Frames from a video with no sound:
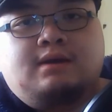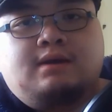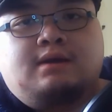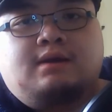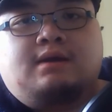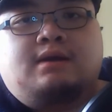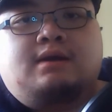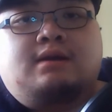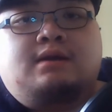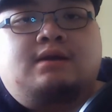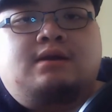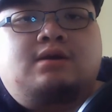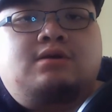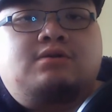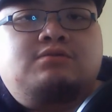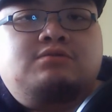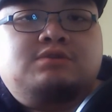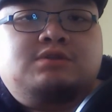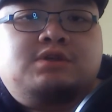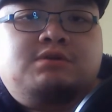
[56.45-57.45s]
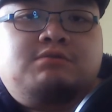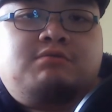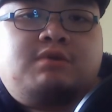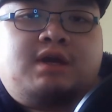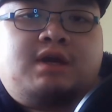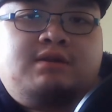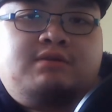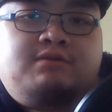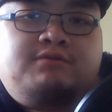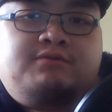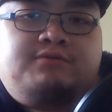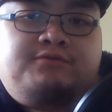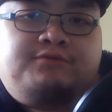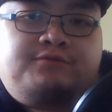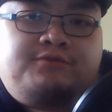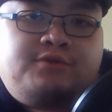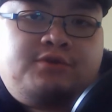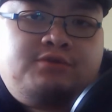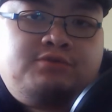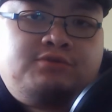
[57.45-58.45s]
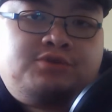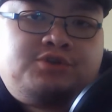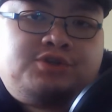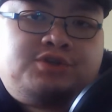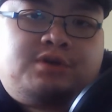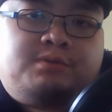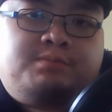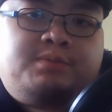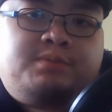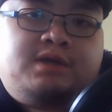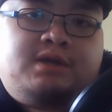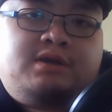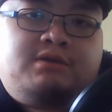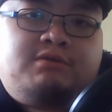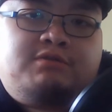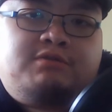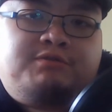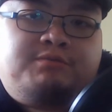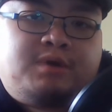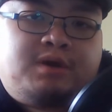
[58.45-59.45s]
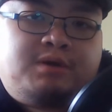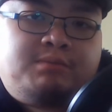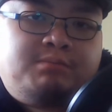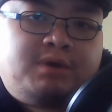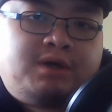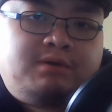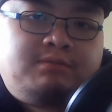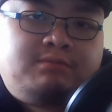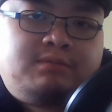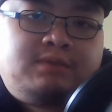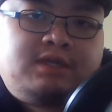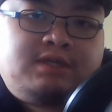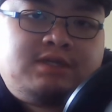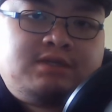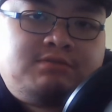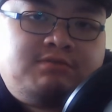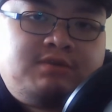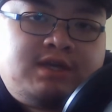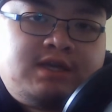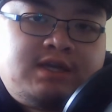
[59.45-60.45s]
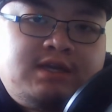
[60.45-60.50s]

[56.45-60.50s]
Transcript: And then I also went food shopping with my mum this week